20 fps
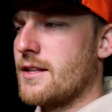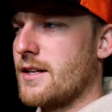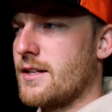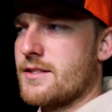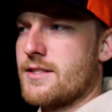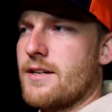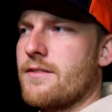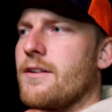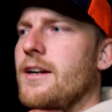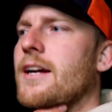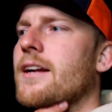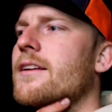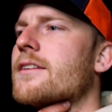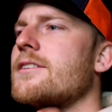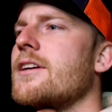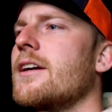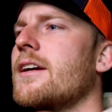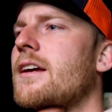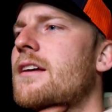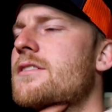it's ever had a
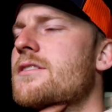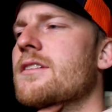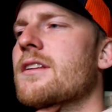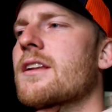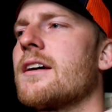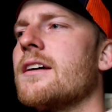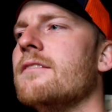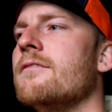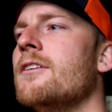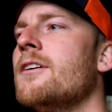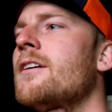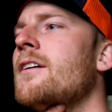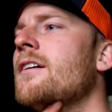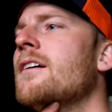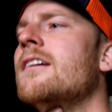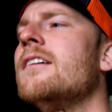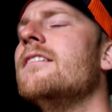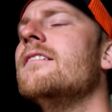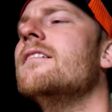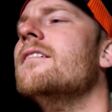check engine light.
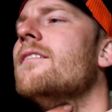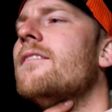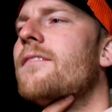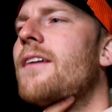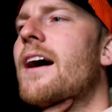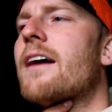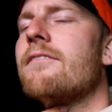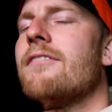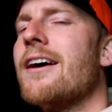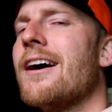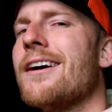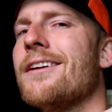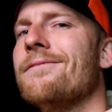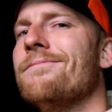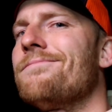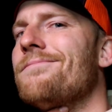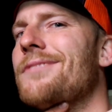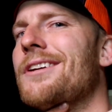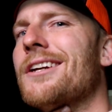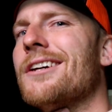
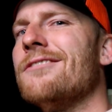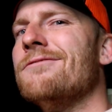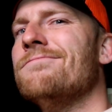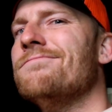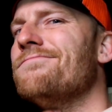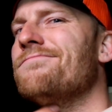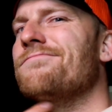5.9, you know.